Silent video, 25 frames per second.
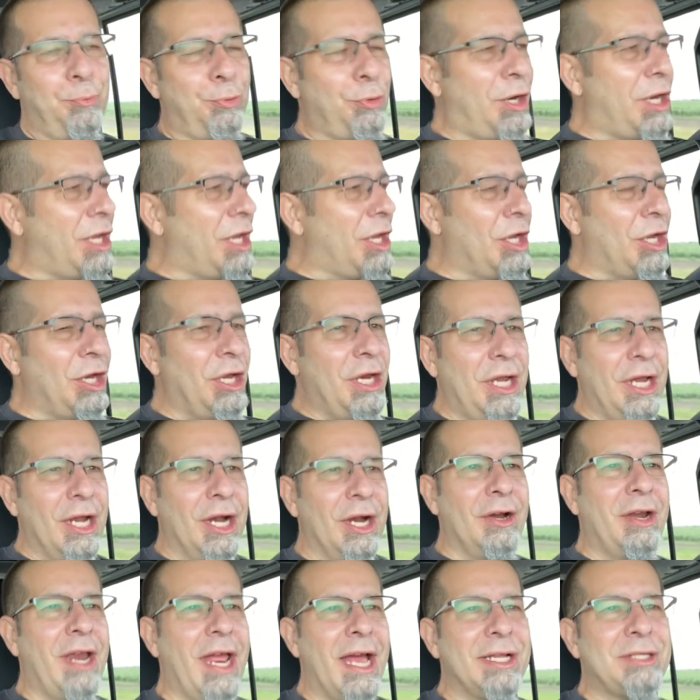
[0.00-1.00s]
Pretty good
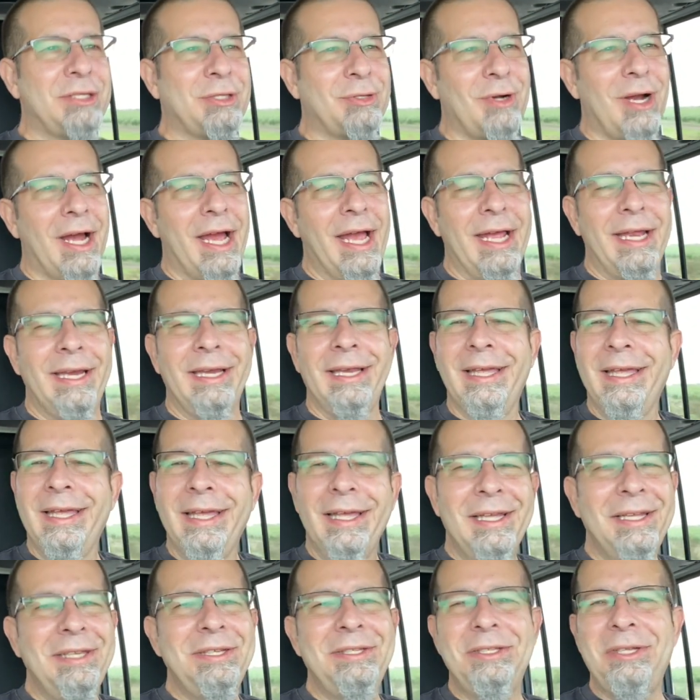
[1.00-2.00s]
here, that's right.
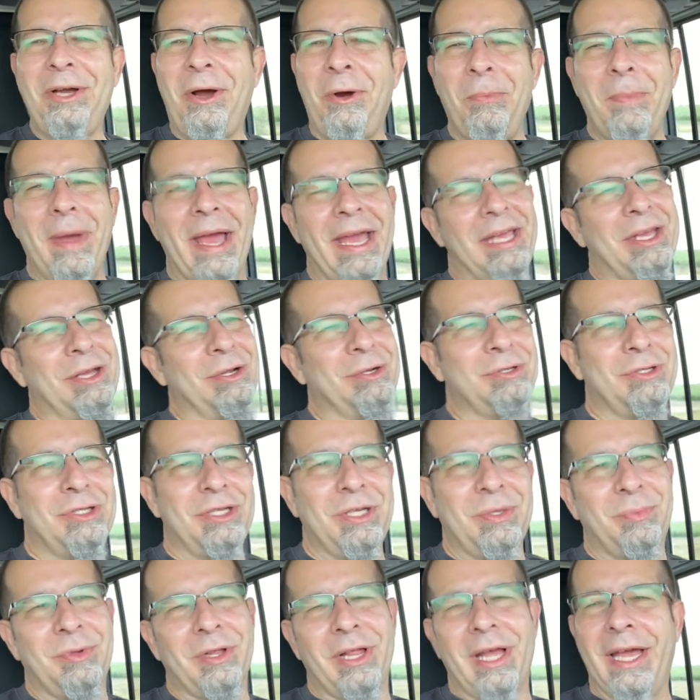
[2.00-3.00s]
Don't make your
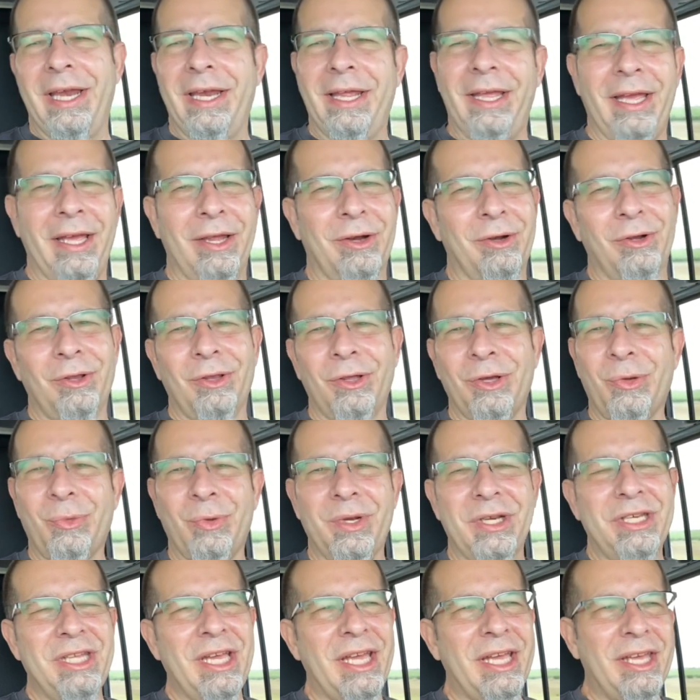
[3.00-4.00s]
Jeep Gladiator look
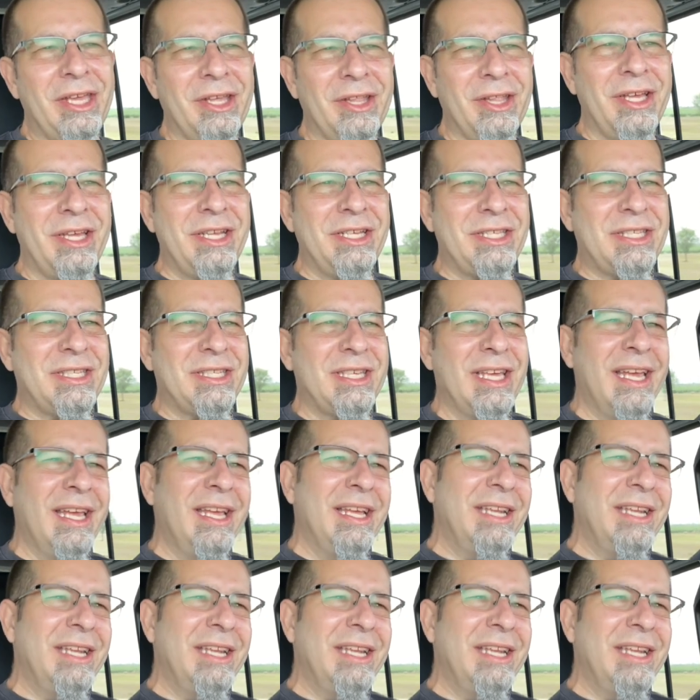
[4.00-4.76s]
ridiculous.